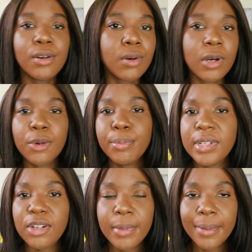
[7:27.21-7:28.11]
or I'll
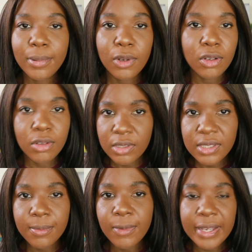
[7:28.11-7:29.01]
put it on my blog or
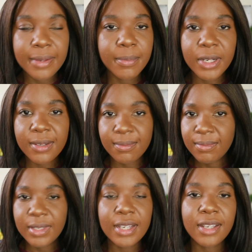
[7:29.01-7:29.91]
somewhere, but
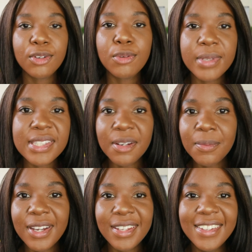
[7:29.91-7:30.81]
yeah, it will be
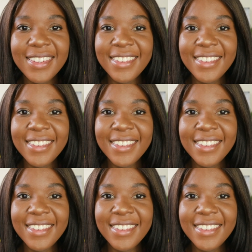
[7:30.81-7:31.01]
somewhere.